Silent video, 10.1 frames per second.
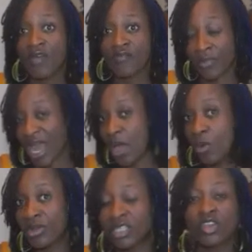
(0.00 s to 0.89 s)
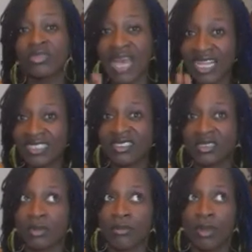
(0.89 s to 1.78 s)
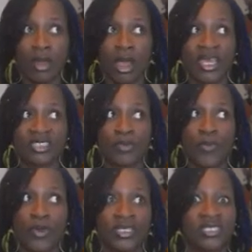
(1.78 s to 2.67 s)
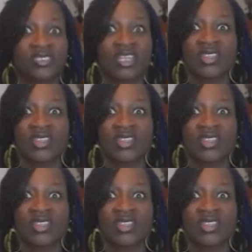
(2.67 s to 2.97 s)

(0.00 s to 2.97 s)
From now on. So that's, I guess the point is,